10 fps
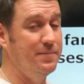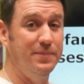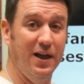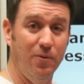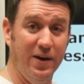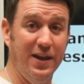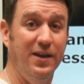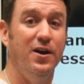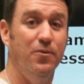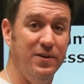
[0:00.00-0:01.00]
by the
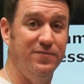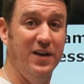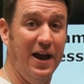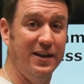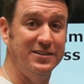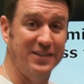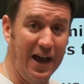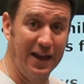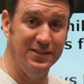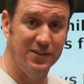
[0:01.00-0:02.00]
way, we've got
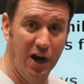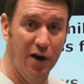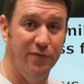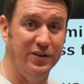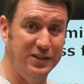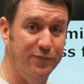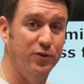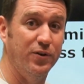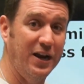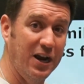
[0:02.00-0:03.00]
signs of
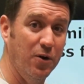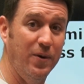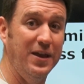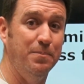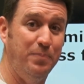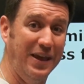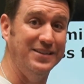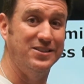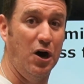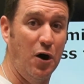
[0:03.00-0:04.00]
difficult airway
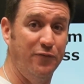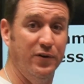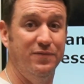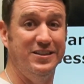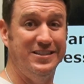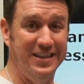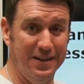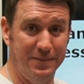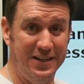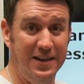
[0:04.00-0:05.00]
based off of the
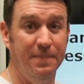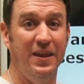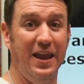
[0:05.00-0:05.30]
TMD